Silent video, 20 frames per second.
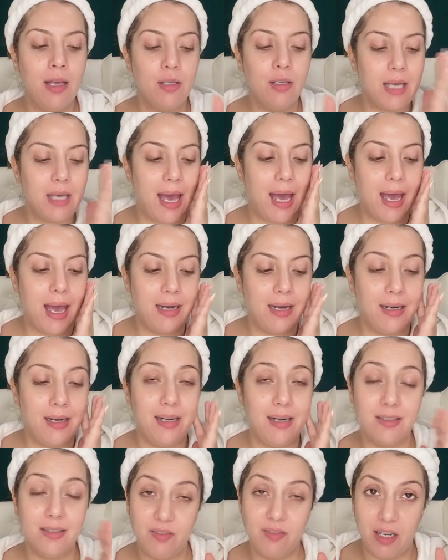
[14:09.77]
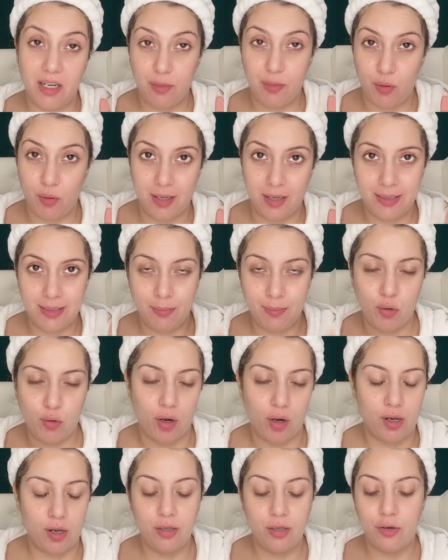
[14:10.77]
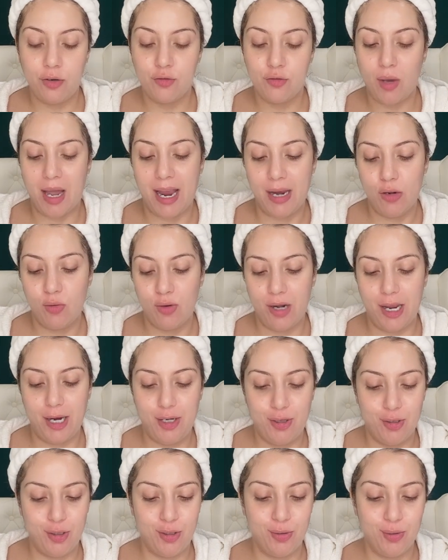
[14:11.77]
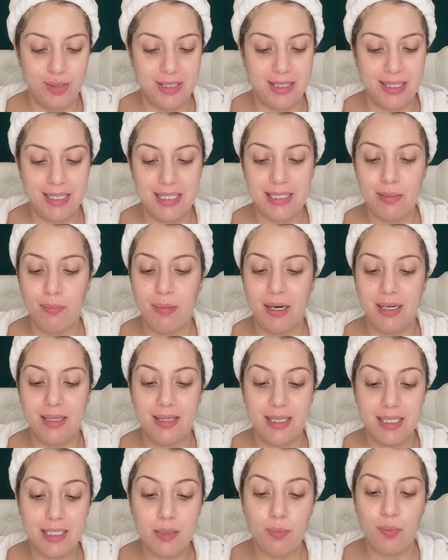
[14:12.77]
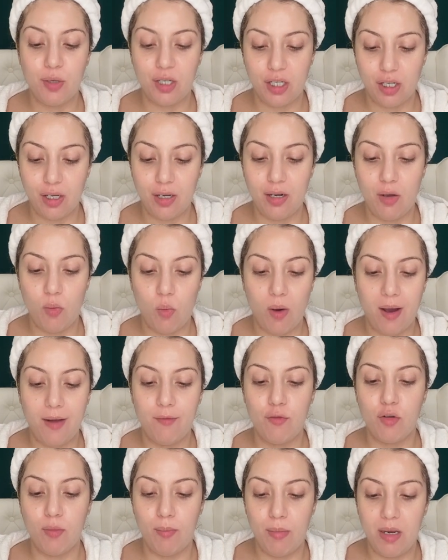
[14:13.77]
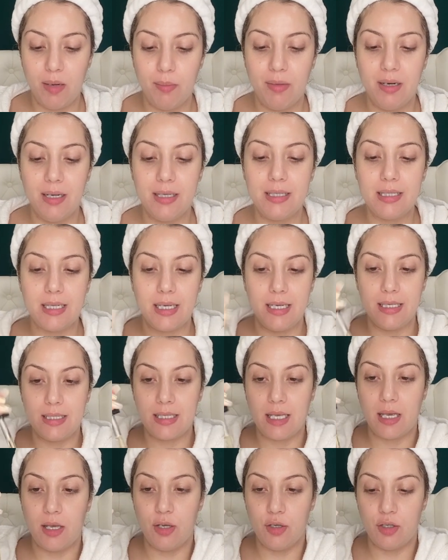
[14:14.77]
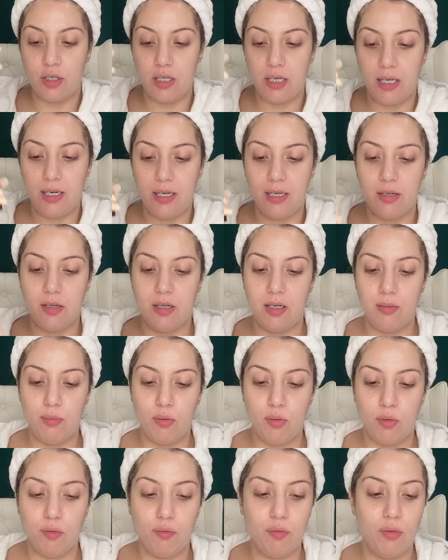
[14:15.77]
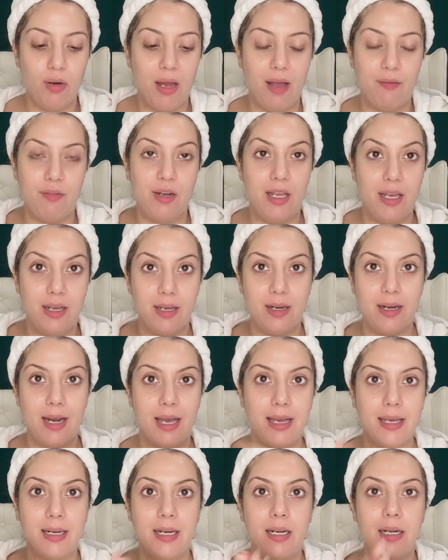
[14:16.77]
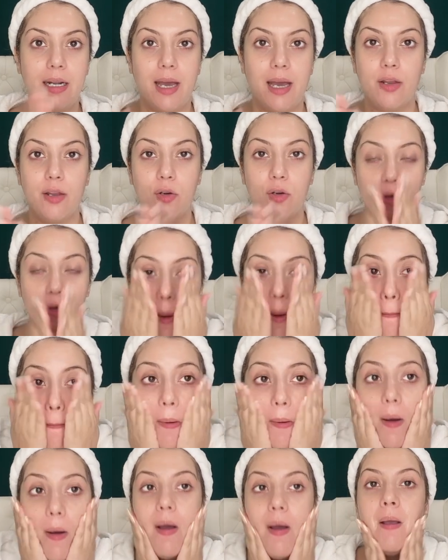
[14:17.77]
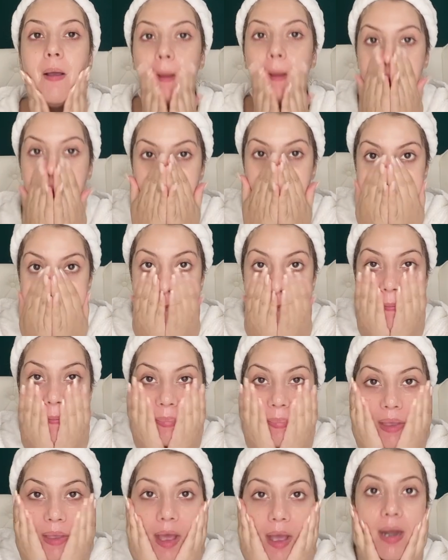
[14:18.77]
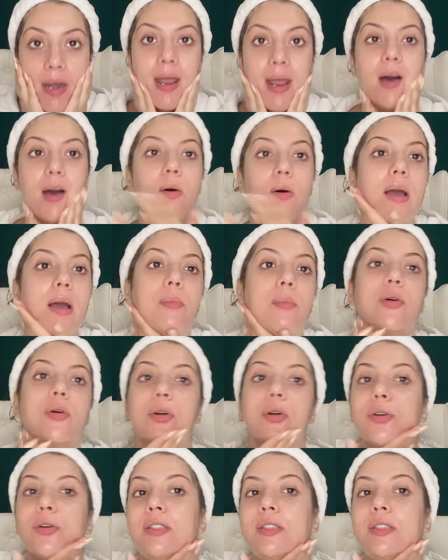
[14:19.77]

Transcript: And it is a very pricey product, so I don't like to use this, but this particular one from Minimalist is really, really beautiful. I've taken like an entire dropper, and now I'm going to...